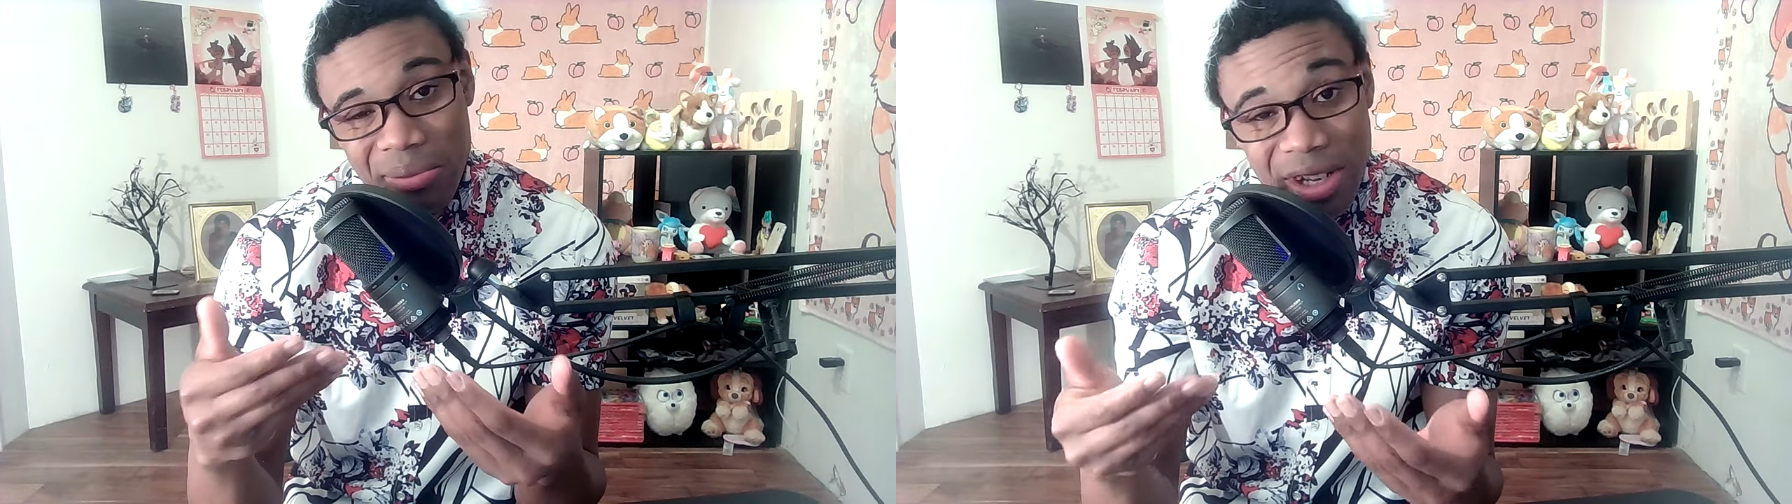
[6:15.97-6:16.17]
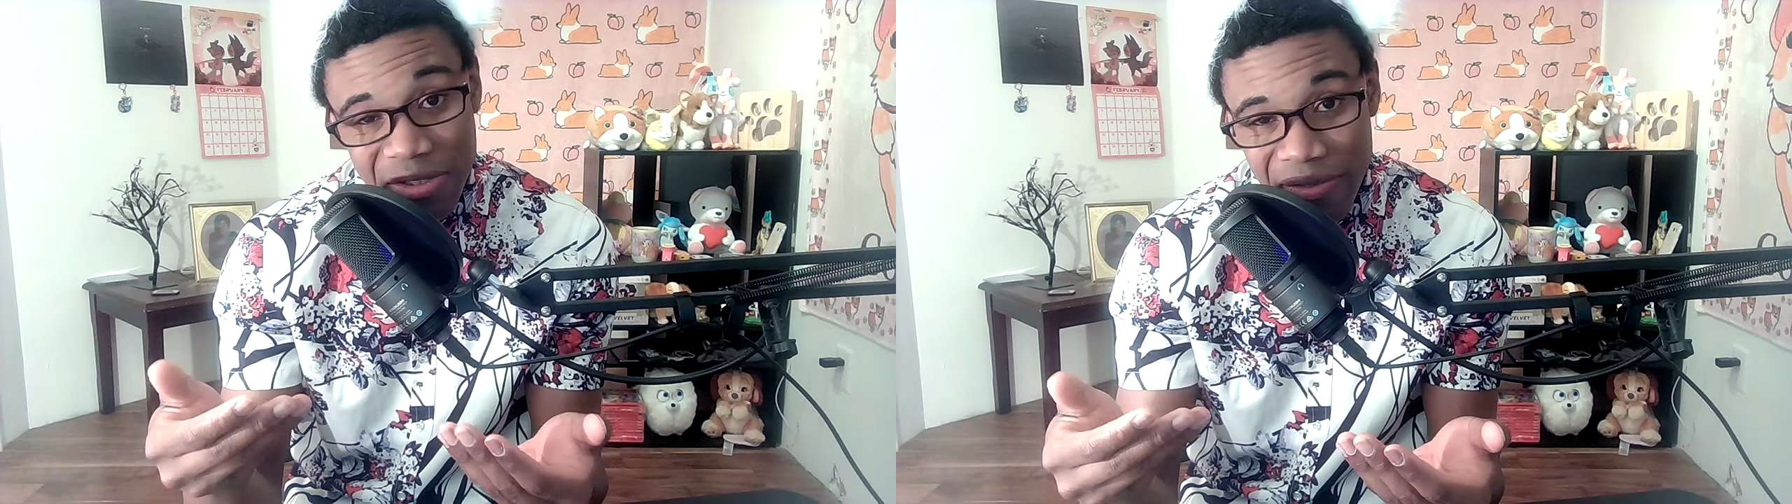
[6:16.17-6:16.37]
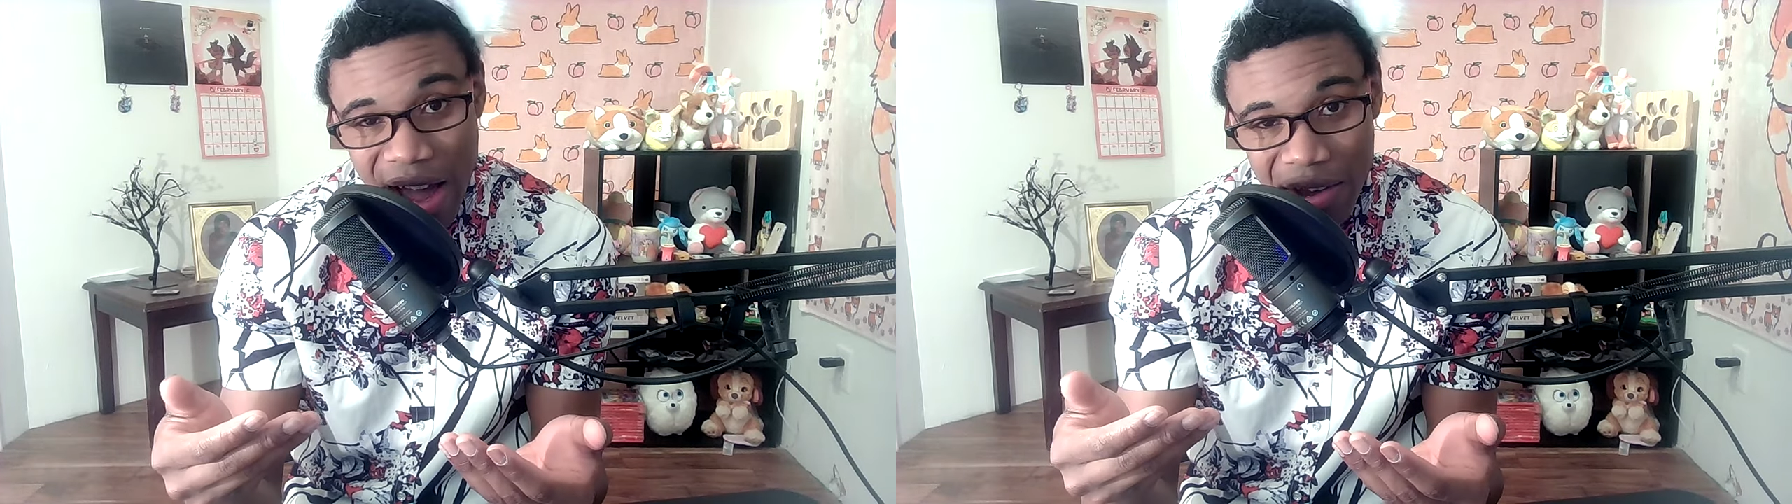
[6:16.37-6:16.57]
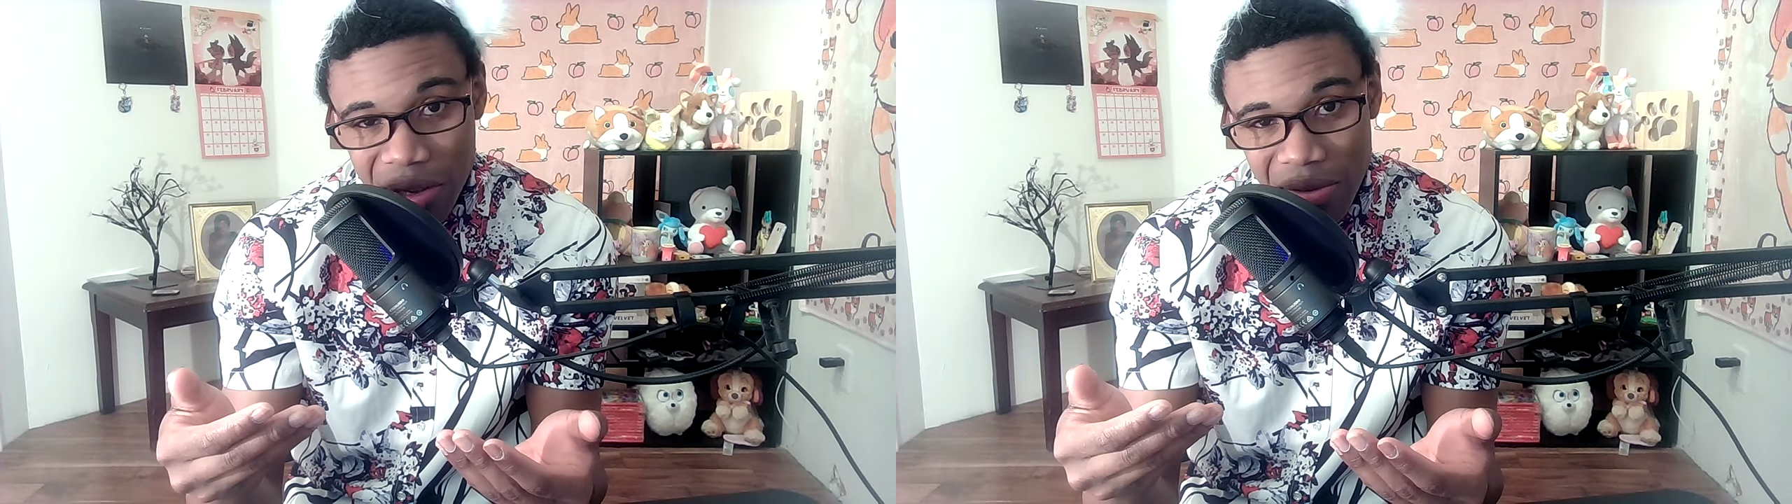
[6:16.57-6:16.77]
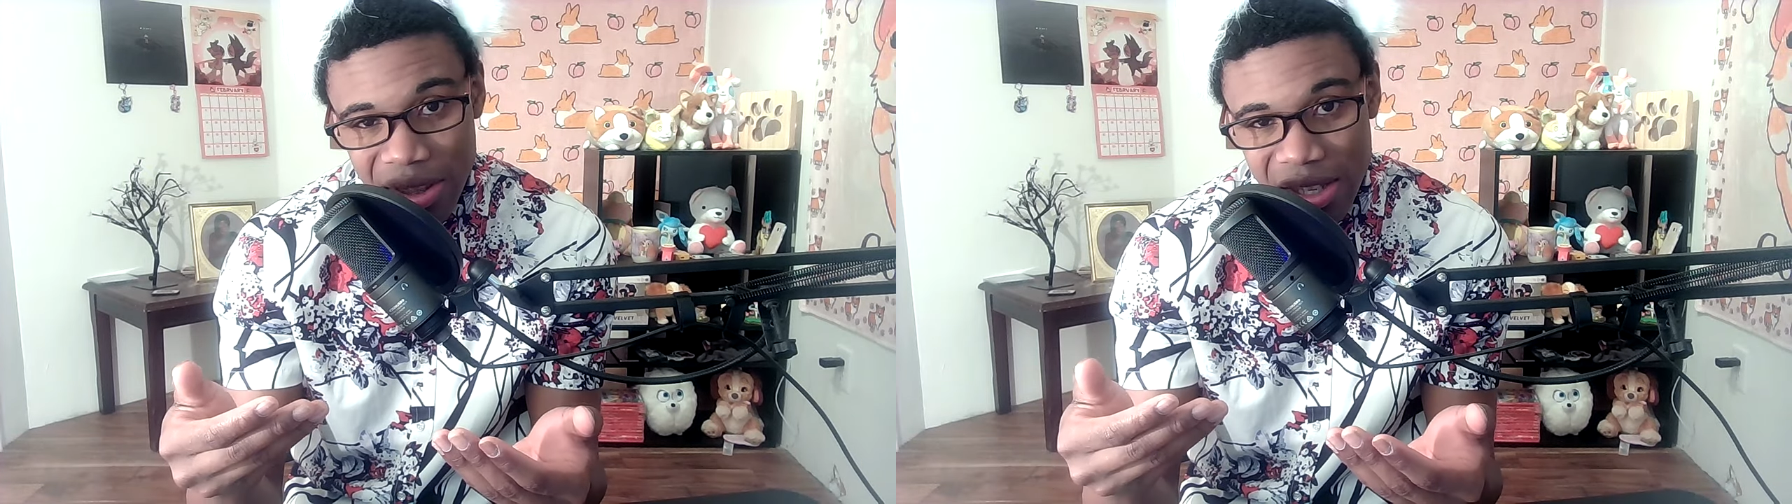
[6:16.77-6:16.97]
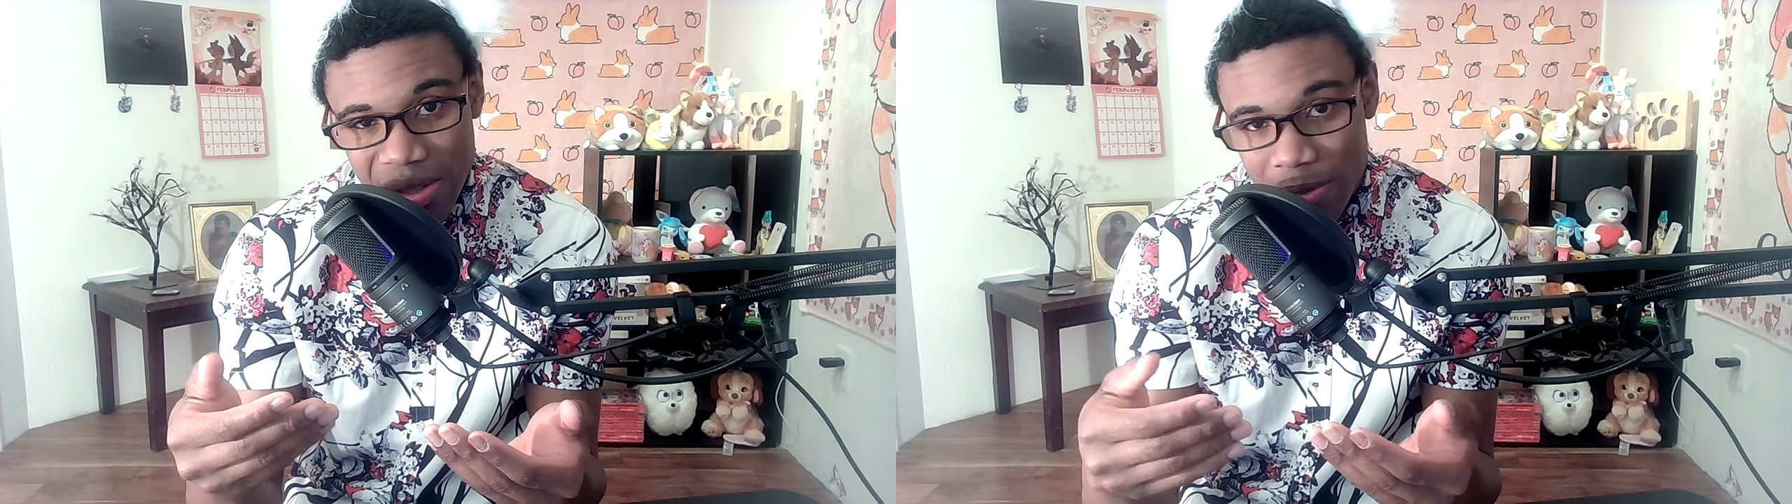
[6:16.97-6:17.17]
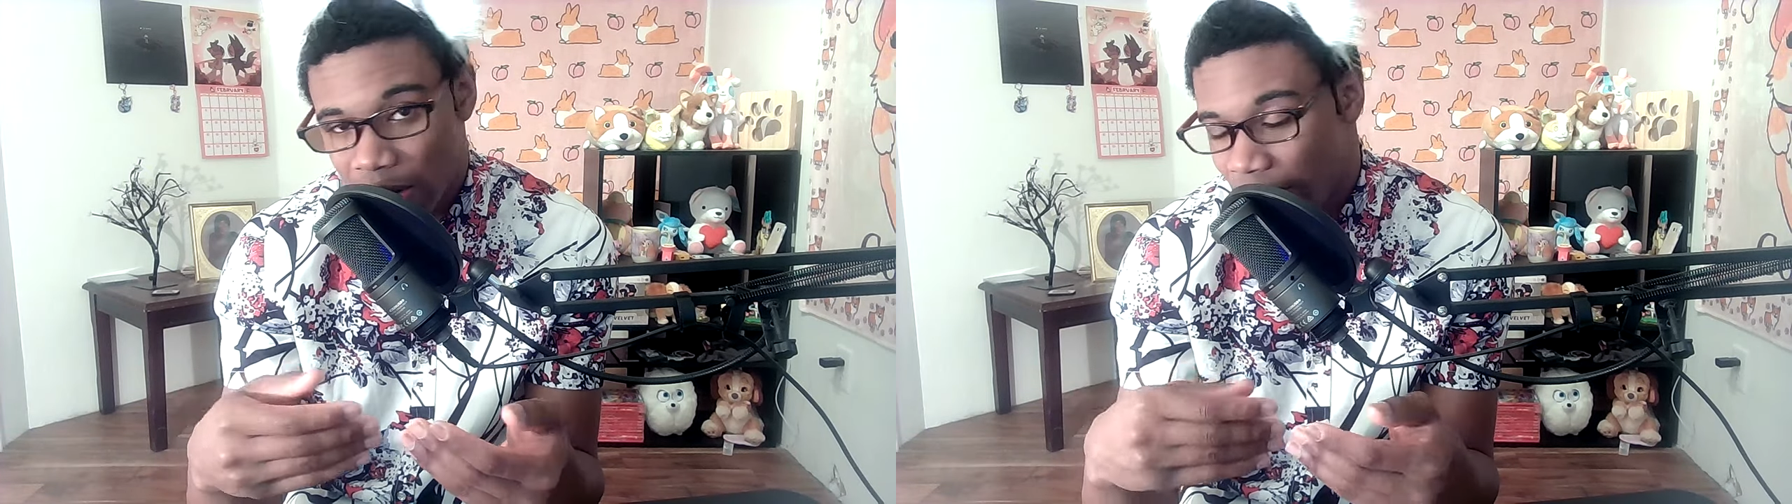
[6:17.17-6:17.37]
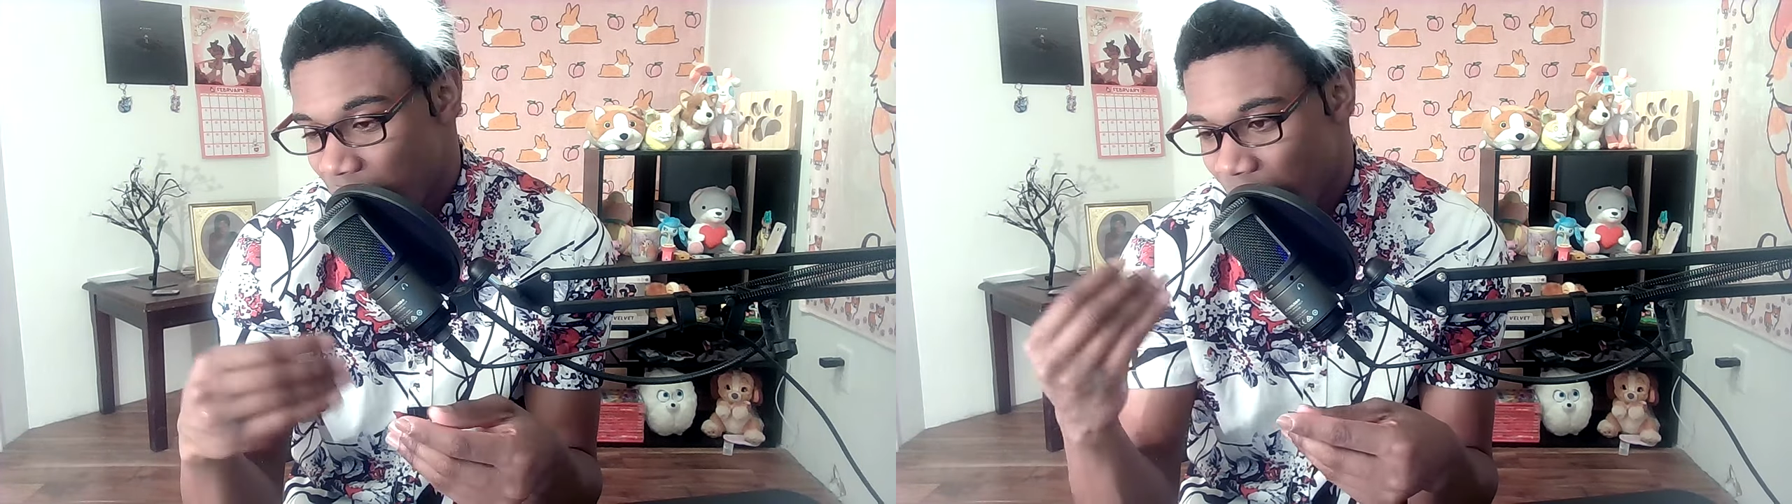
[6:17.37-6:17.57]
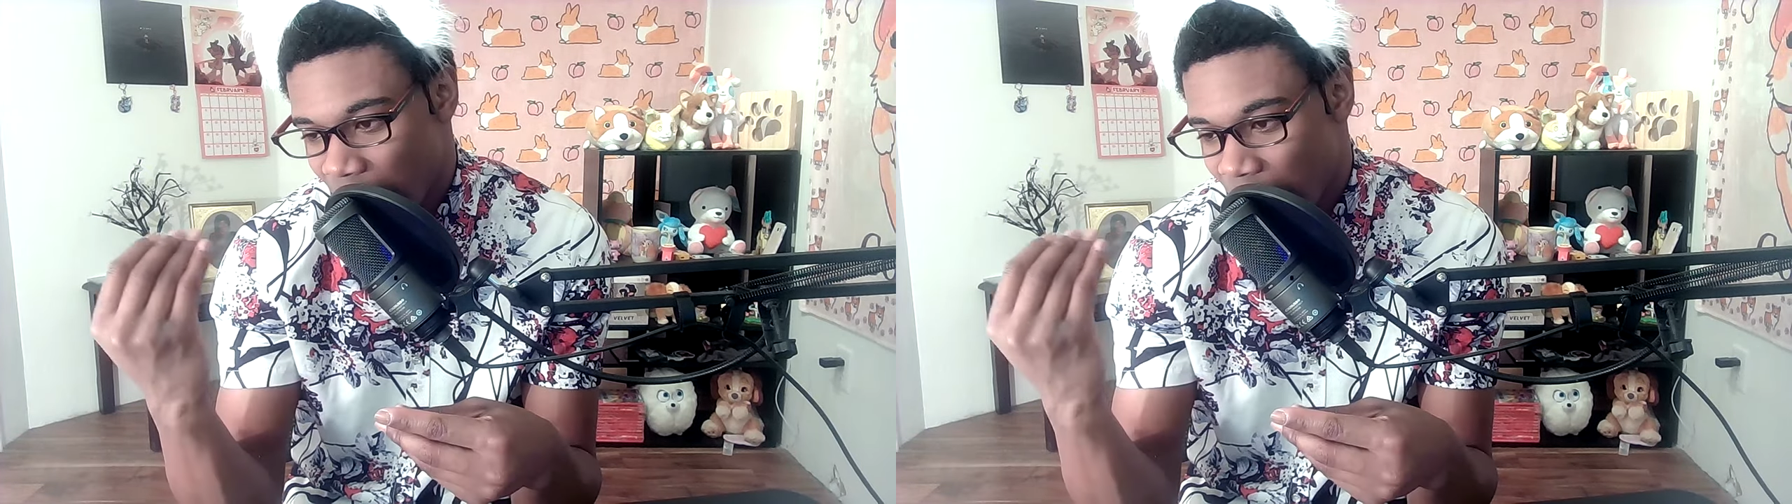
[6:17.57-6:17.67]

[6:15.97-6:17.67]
much value in this movie.